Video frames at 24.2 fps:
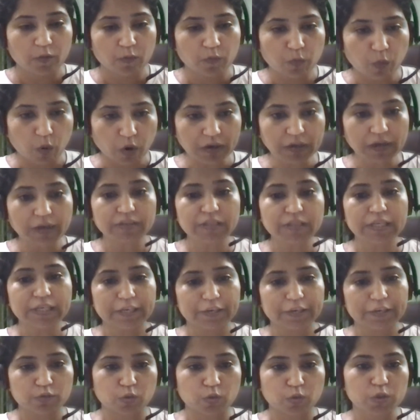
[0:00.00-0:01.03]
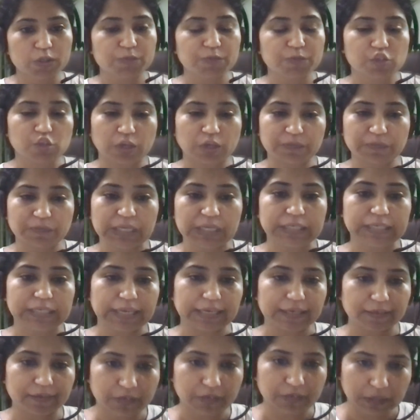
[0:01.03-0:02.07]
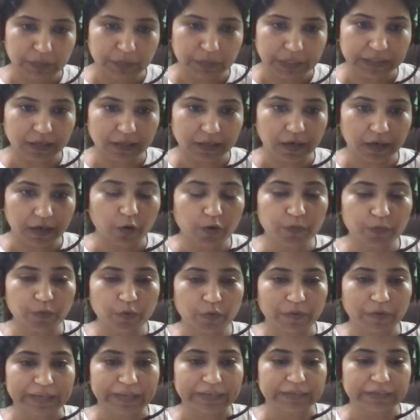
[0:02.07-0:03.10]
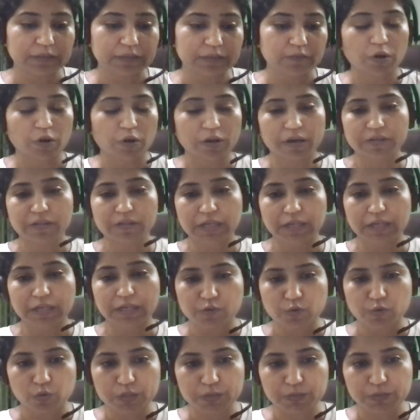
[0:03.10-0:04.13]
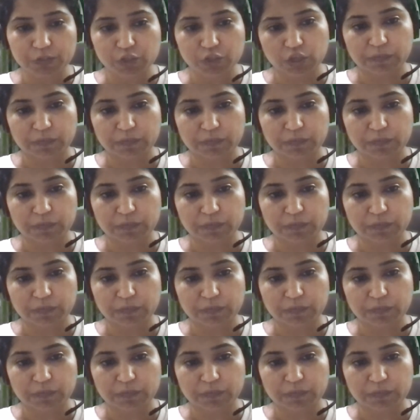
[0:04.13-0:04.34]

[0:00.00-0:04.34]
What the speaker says: What are the controls which are being taken care by the cloud provider? What are the controls which